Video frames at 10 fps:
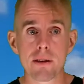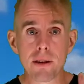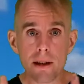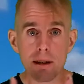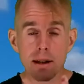
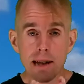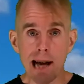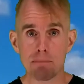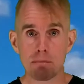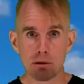the
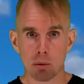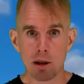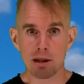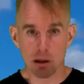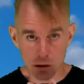gap
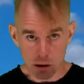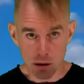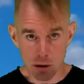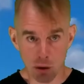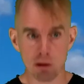between those
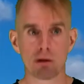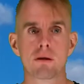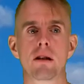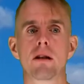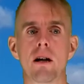two
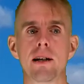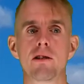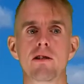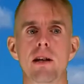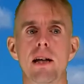horizontal
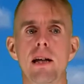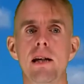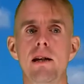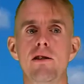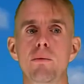lines
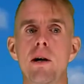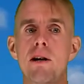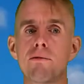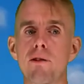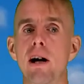is
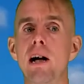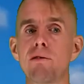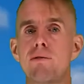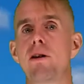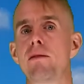where phi
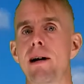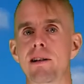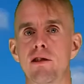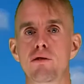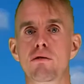over phi
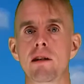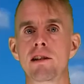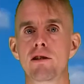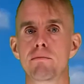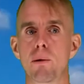max is
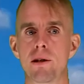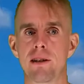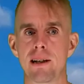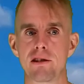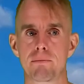greater than
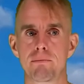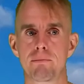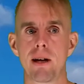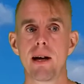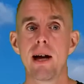0.8.
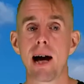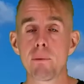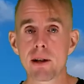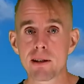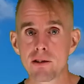
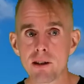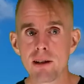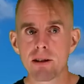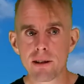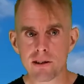And we can
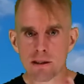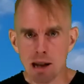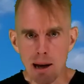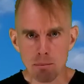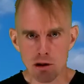see that this
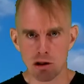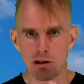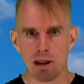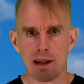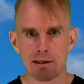
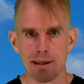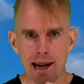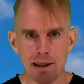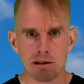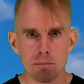captures that
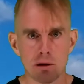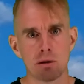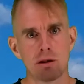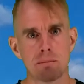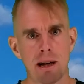
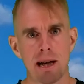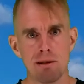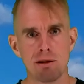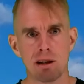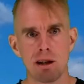asymptotic
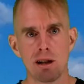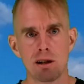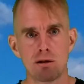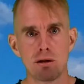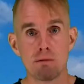behaviour
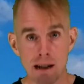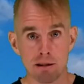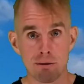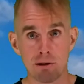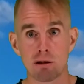to
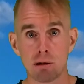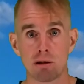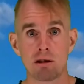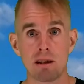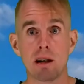relative
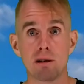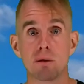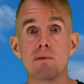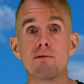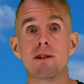viscosity going
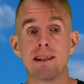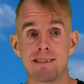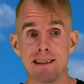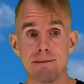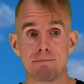to
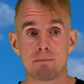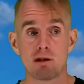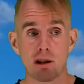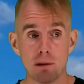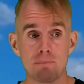infinity.
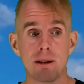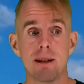So,